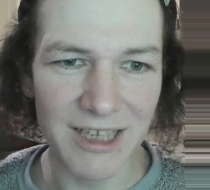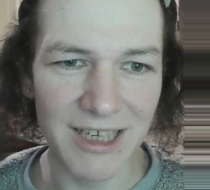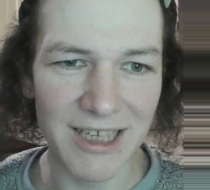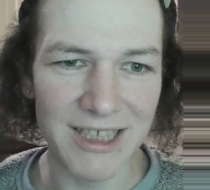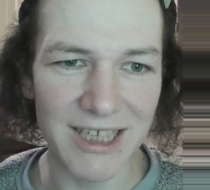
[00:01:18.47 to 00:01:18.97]

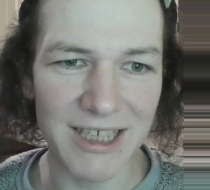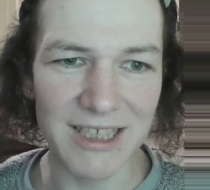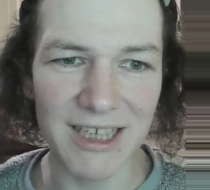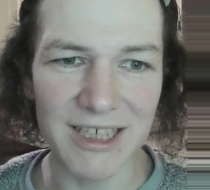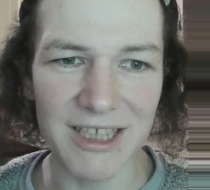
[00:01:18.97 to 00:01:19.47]
I think
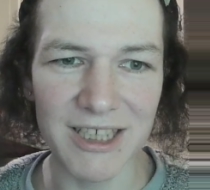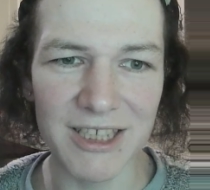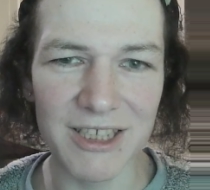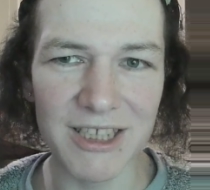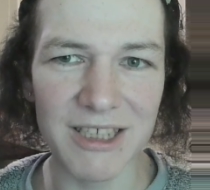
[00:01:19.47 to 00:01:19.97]
that
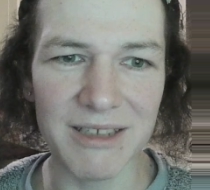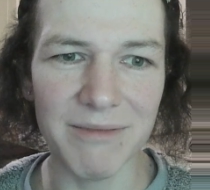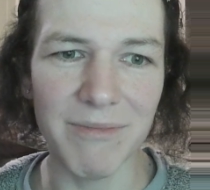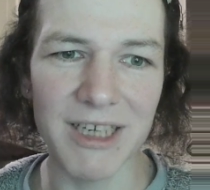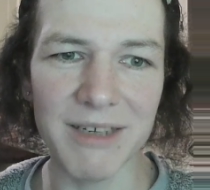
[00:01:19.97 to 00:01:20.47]
is
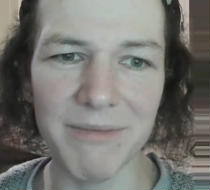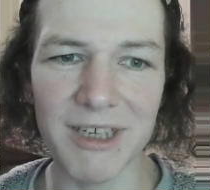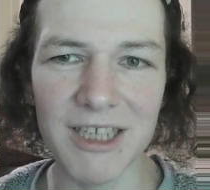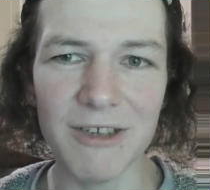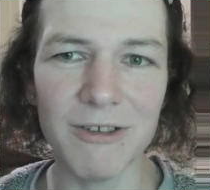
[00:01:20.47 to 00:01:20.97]

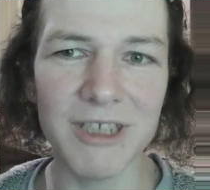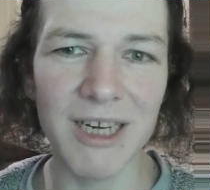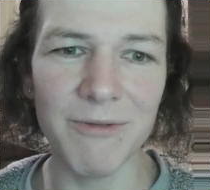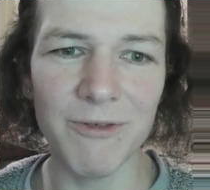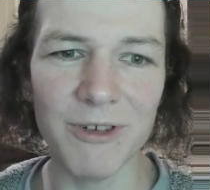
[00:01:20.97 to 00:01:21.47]
mathematical
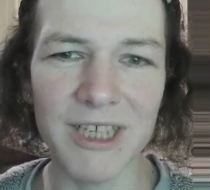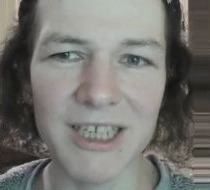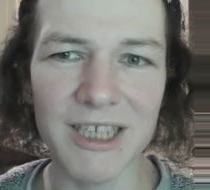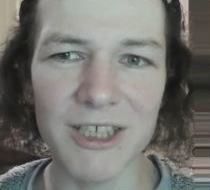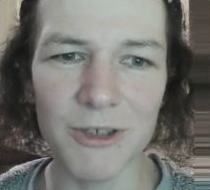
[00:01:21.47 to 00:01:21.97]
term for
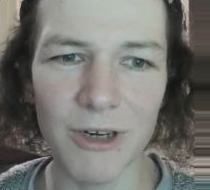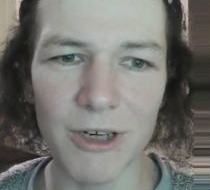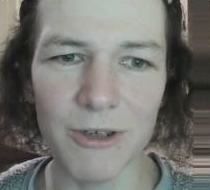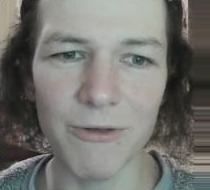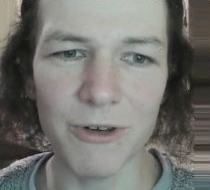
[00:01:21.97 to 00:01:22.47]
that is
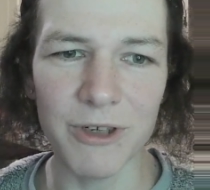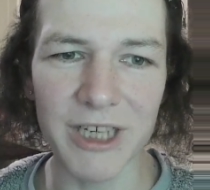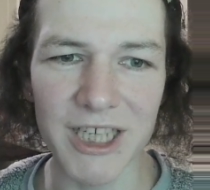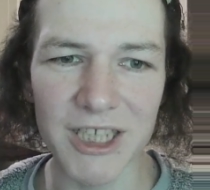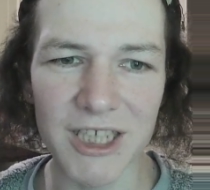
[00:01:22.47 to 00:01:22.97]
solid of
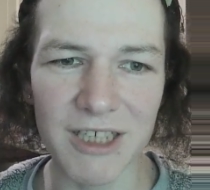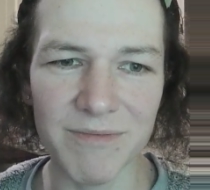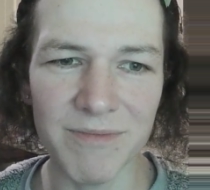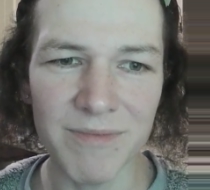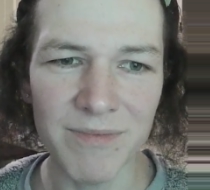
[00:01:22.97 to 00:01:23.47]
rotation,
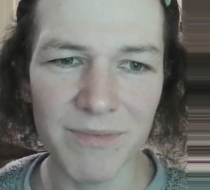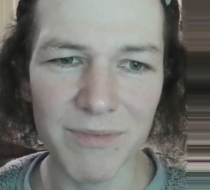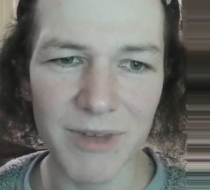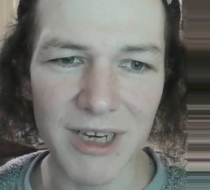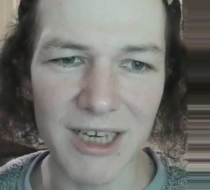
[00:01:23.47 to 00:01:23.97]

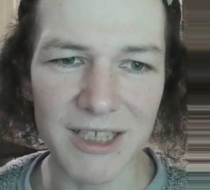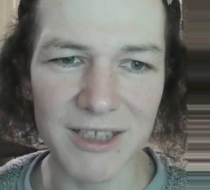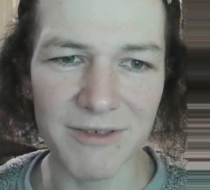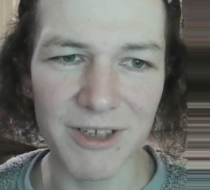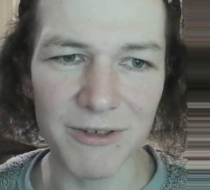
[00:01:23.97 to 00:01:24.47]

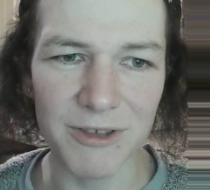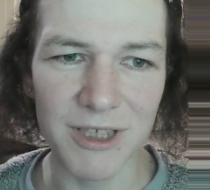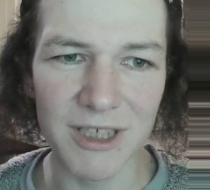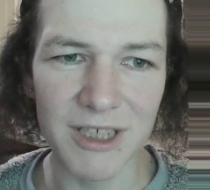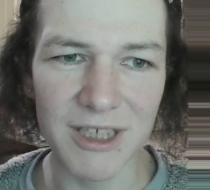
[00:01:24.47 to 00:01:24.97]
because we use
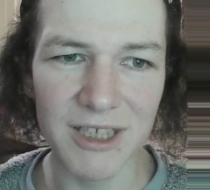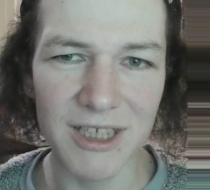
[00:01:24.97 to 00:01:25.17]
it.